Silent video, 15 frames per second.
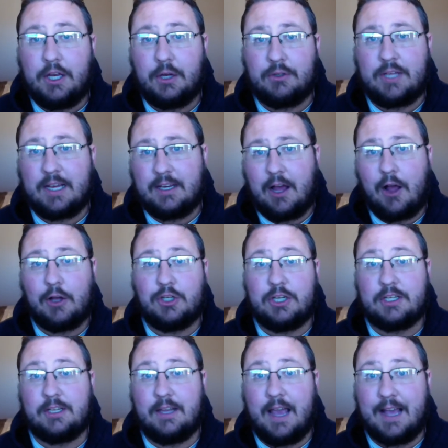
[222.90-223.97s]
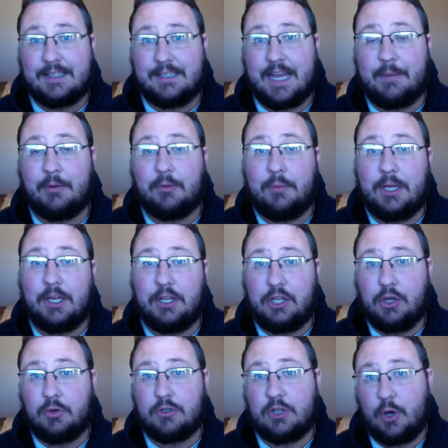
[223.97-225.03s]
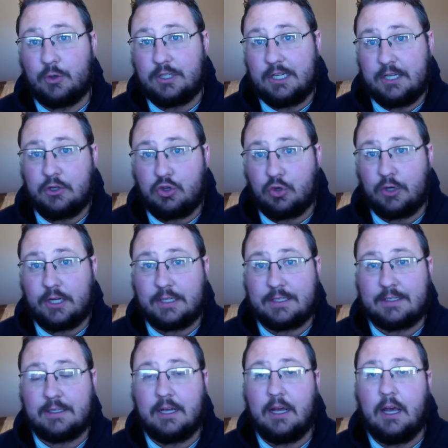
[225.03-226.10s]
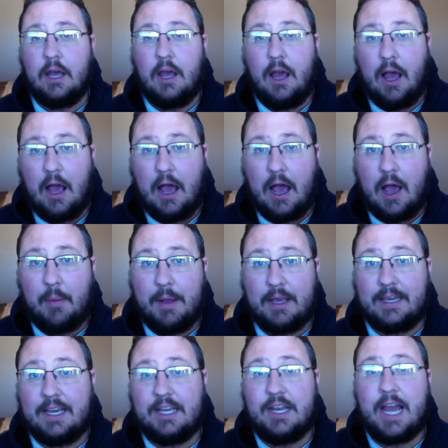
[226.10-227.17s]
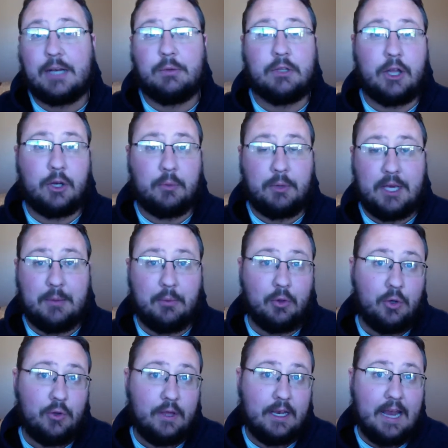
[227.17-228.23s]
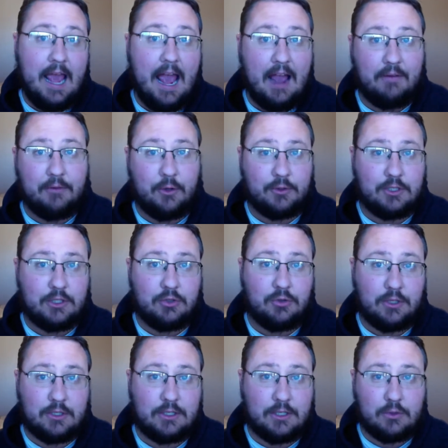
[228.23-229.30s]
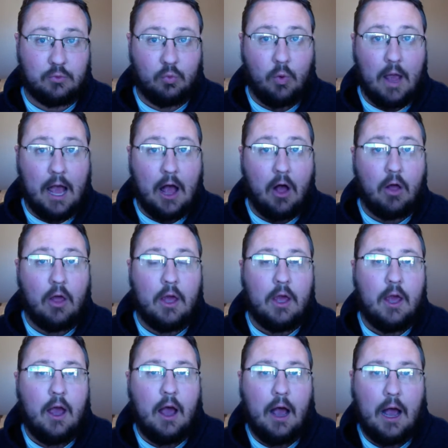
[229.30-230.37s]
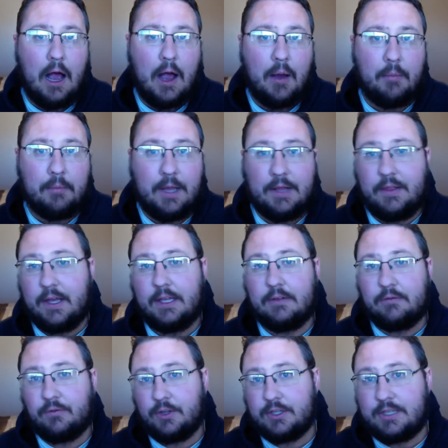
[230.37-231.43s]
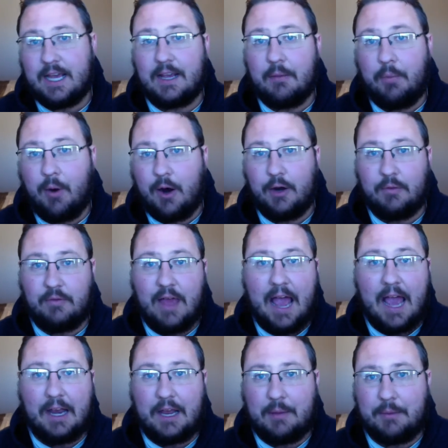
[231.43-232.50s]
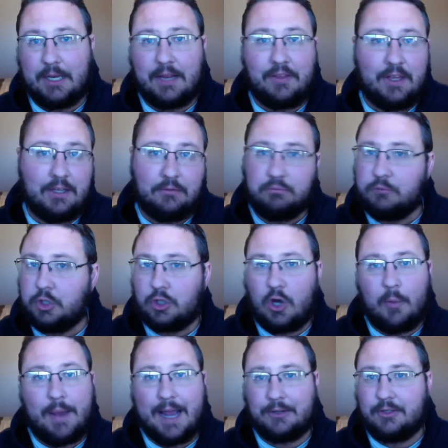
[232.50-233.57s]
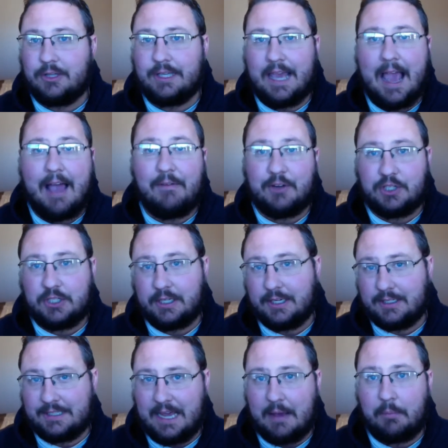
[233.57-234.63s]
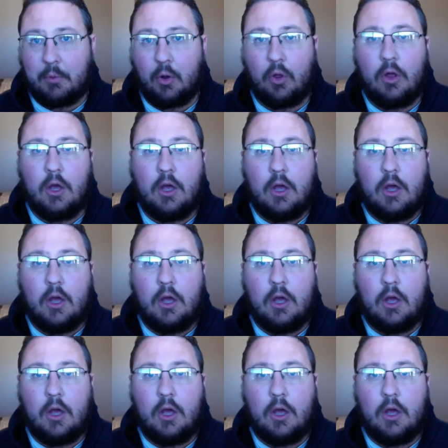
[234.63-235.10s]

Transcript: technology has enabled me to use those interests and connect with other people who then have those interests as well. And then for the second part of that, I think just go back to the catfishing example.